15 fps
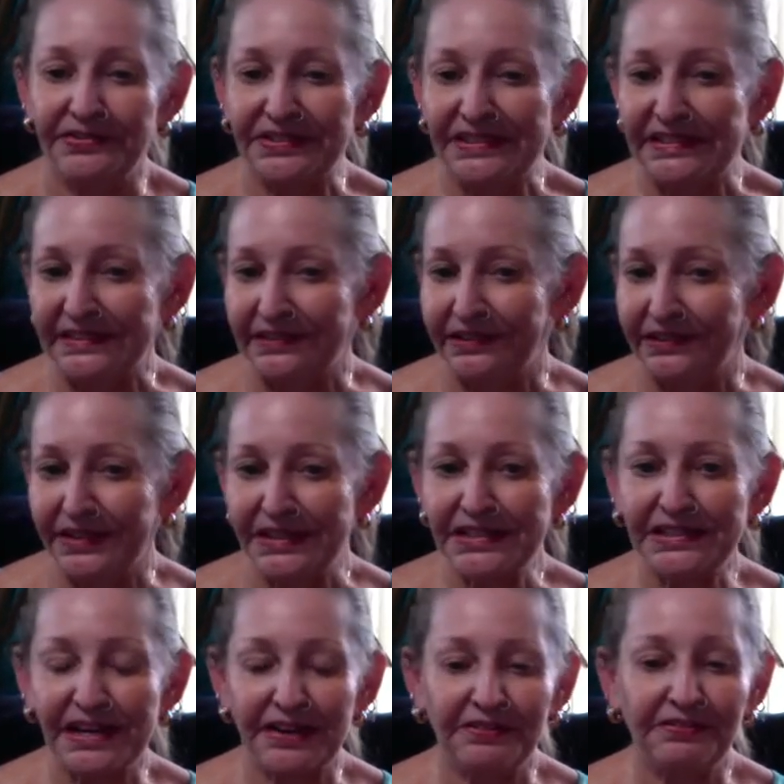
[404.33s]

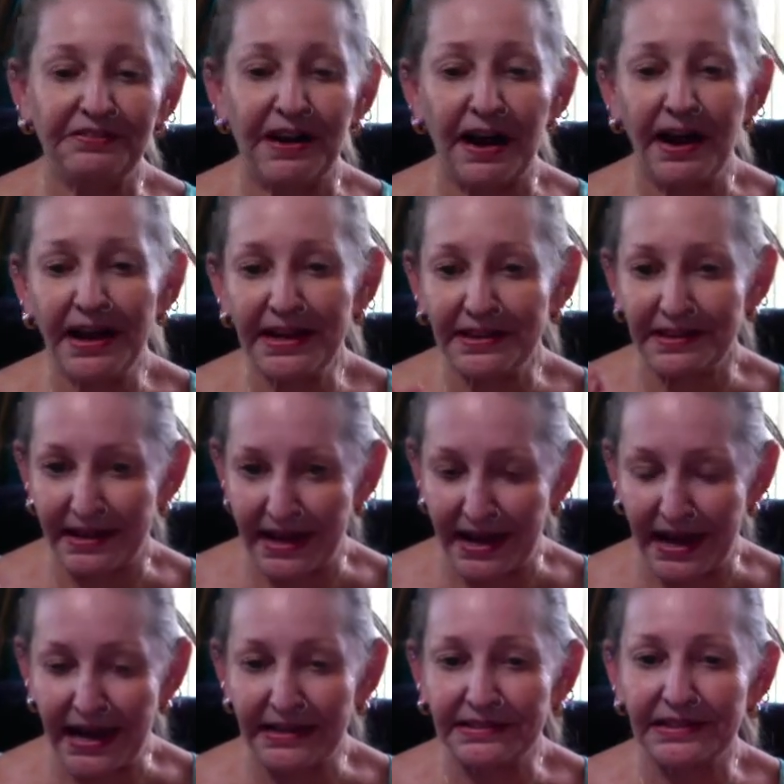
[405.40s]
stillness and find
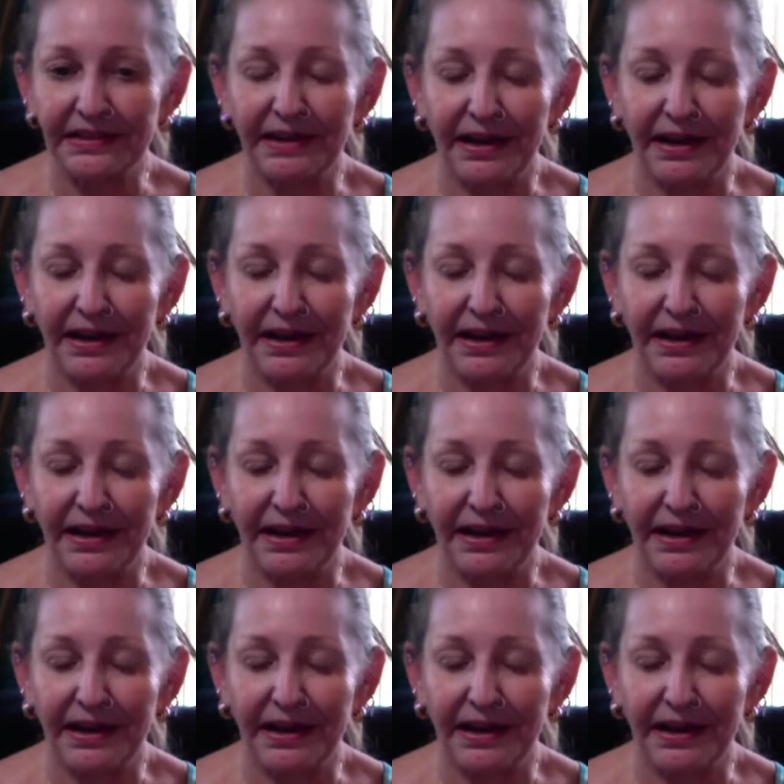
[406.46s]
that,